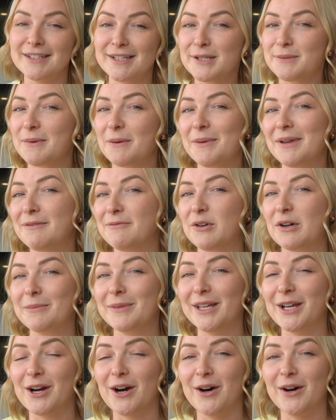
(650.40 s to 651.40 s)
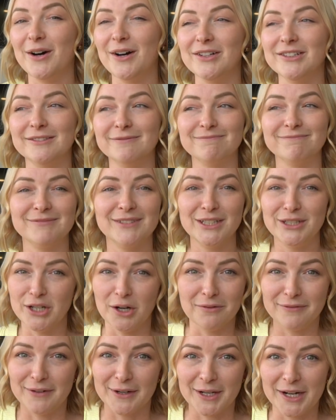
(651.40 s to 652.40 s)
is what we informally call the don't
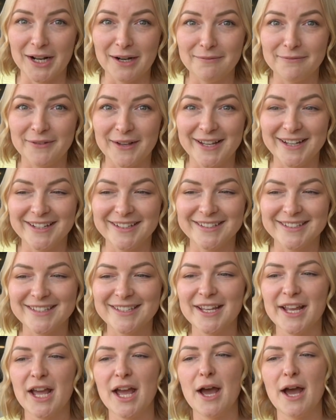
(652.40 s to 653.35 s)
f it up phase.